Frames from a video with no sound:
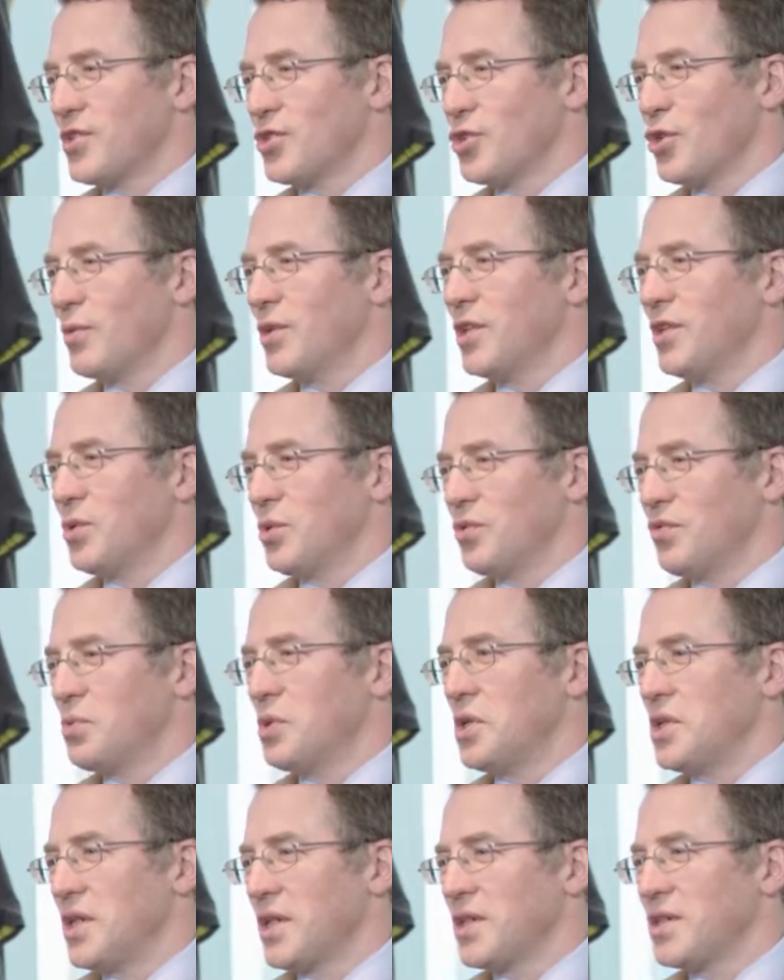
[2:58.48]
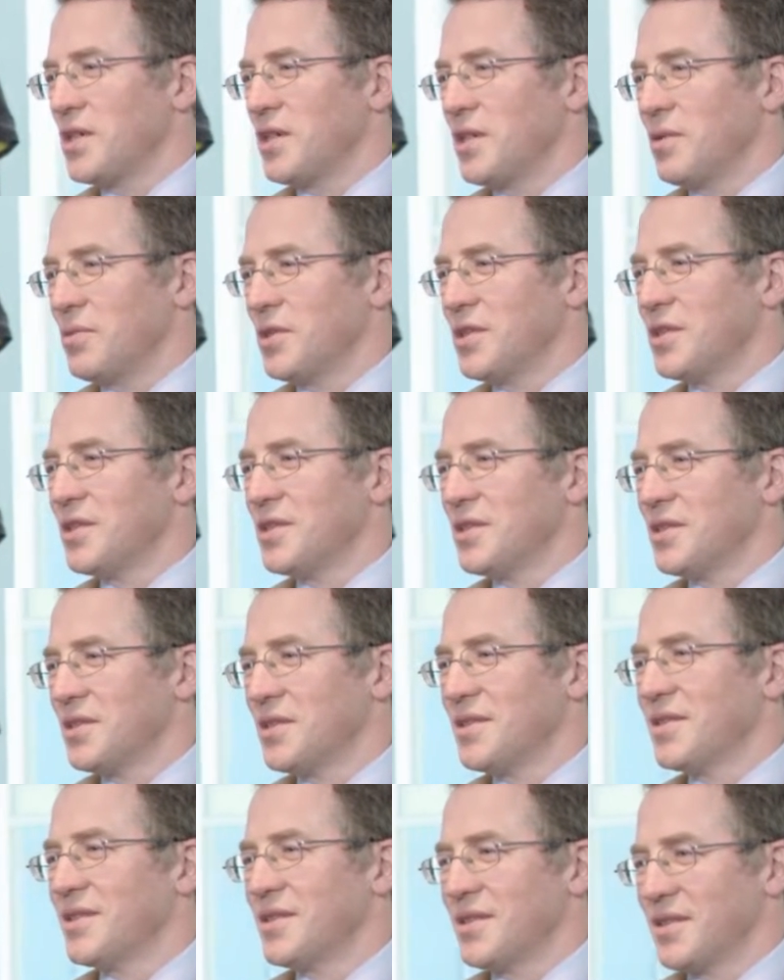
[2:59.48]
admission tests, and especially for the
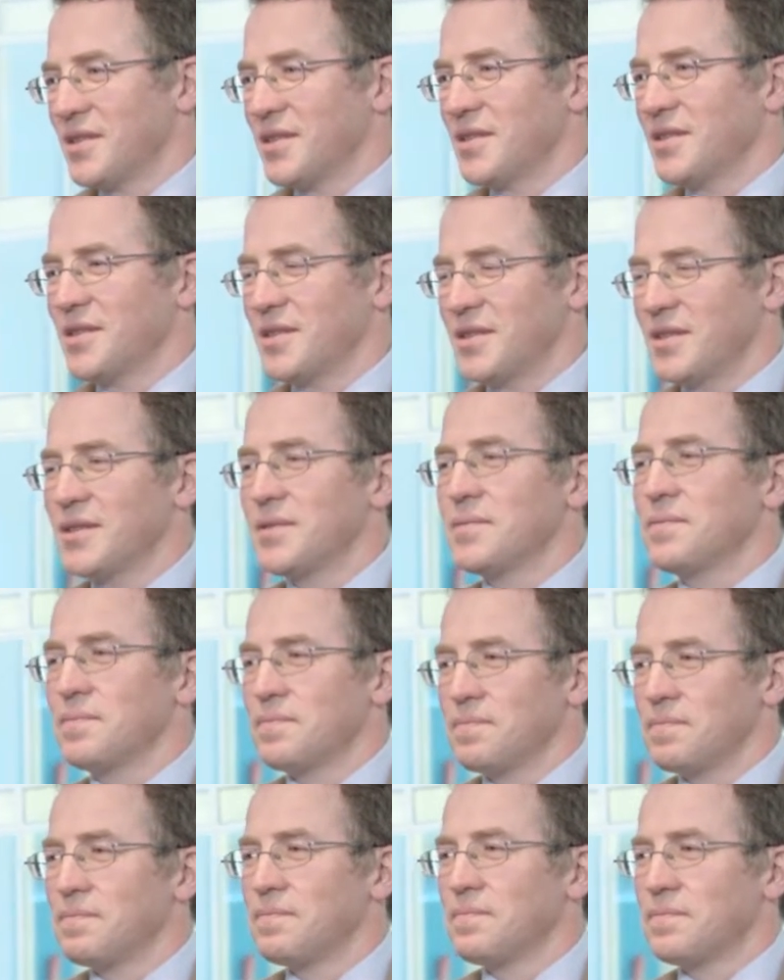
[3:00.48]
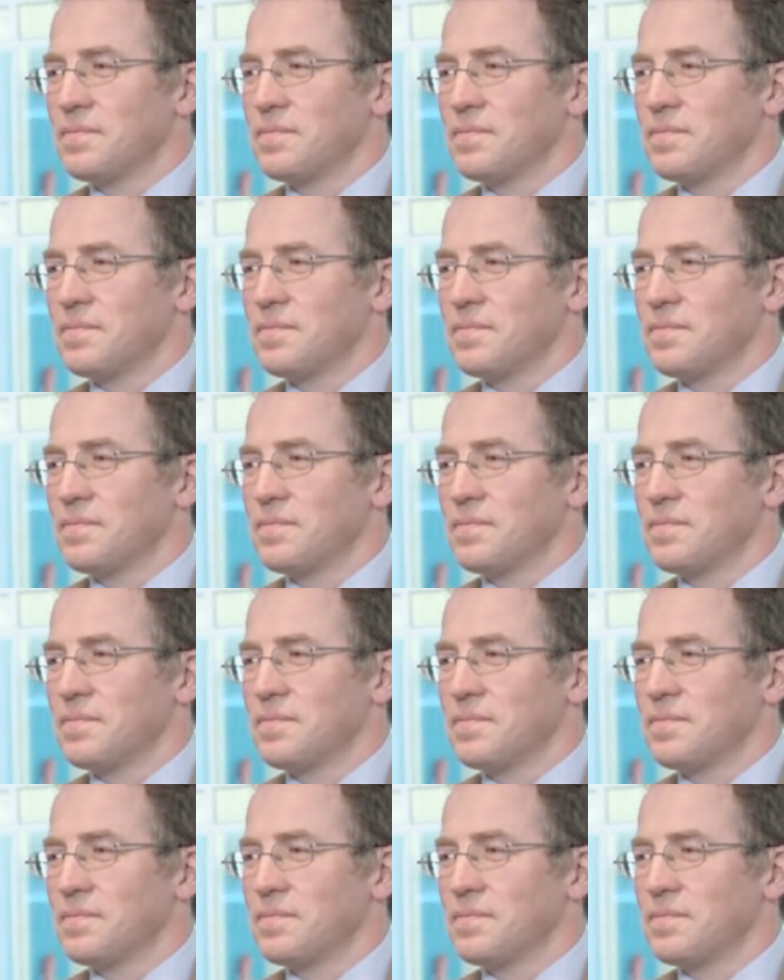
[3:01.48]
first year of their study.